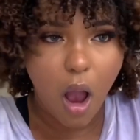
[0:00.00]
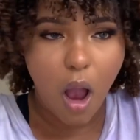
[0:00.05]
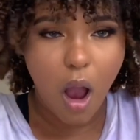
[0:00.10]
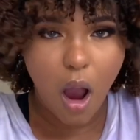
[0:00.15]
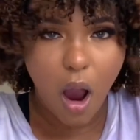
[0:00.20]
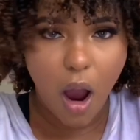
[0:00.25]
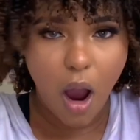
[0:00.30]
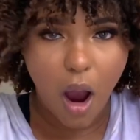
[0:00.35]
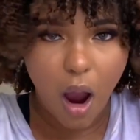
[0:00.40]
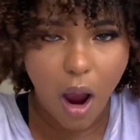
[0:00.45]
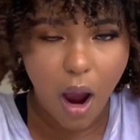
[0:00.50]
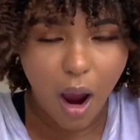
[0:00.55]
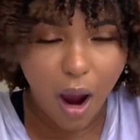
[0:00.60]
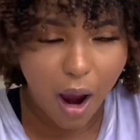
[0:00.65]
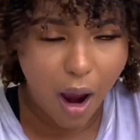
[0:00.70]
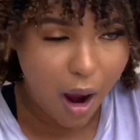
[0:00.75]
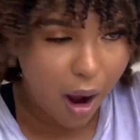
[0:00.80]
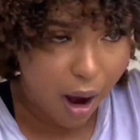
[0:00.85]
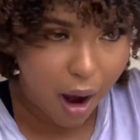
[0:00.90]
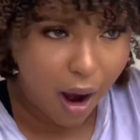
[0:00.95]
Like, just
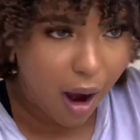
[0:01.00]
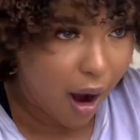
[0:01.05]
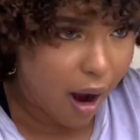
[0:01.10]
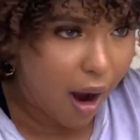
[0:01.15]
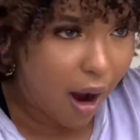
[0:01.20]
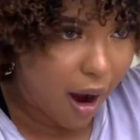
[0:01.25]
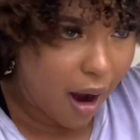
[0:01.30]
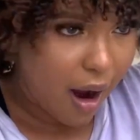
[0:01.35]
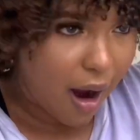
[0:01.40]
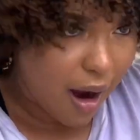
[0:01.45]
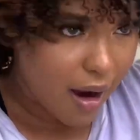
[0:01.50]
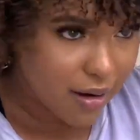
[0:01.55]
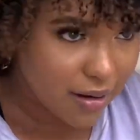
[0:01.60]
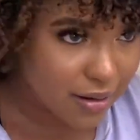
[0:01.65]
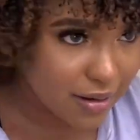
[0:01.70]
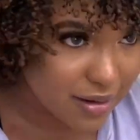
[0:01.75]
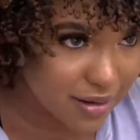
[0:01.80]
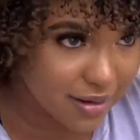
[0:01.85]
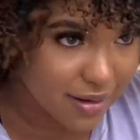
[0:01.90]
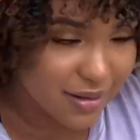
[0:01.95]
look, like,
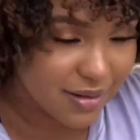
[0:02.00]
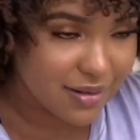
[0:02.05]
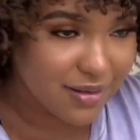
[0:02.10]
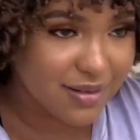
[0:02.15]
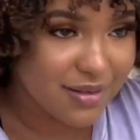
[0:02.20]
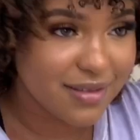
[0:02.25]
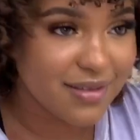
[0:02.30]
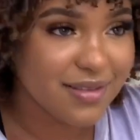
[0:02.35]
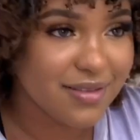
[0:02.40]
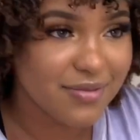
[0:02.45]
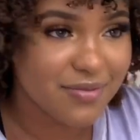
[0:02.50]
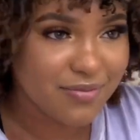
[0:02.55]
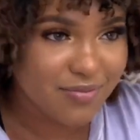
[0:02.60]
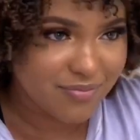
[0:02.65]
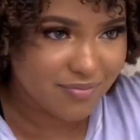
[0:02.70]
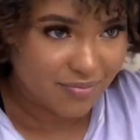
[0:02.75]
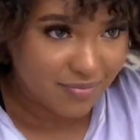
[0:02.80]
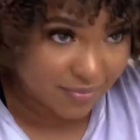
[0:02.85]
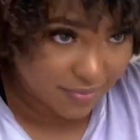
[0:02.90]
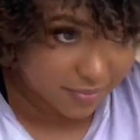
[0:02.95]
wow, it feels
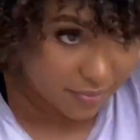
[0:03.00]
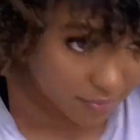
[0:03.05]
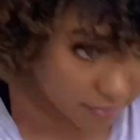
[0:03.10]
great.